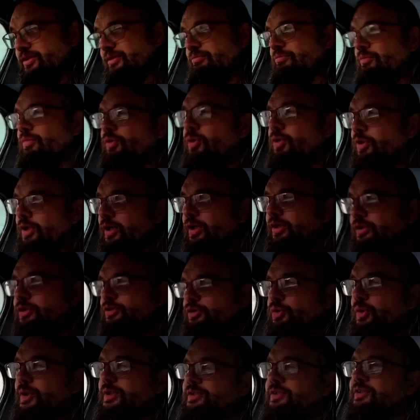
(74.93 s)
more like
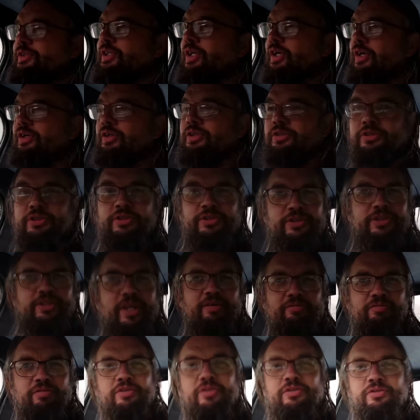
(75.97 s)

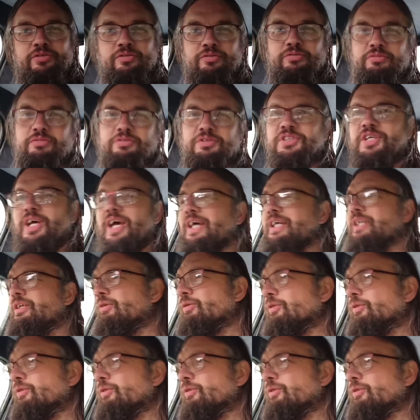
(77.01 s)
29,710